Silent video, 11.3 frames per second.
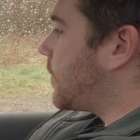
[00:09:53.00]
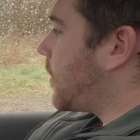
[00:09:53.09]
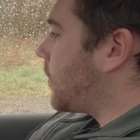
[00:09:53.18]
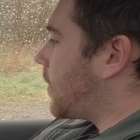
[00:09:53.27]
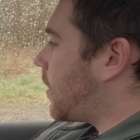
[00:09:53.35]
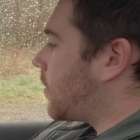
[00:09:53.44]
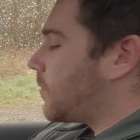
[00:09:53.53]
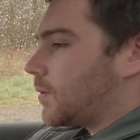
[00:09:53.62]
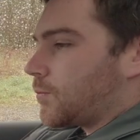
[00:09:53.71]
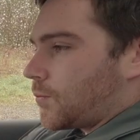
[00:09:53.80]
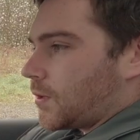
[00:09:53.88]
on the whole,
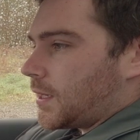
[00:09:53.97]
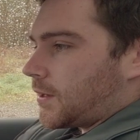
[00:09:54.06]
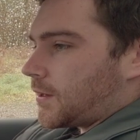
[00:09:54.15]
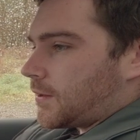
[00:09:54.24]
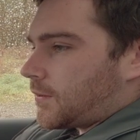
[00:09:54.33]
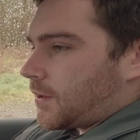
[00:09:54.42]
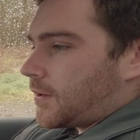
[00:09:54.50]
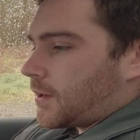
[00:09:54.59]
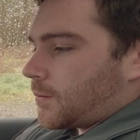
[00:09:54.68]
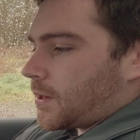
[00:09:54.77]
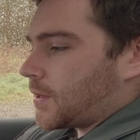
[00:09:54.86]
really good
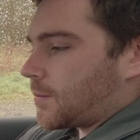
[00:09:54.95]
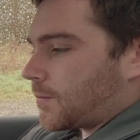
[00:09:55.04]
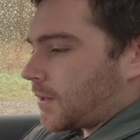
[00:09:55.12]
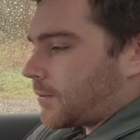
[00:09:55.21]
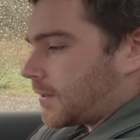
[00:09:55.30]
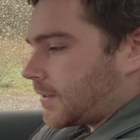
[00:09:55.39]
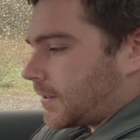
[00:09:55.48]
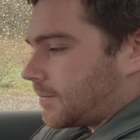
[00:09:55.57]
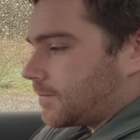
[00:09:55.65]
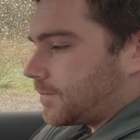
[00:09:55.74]
interior. Well done, BYD.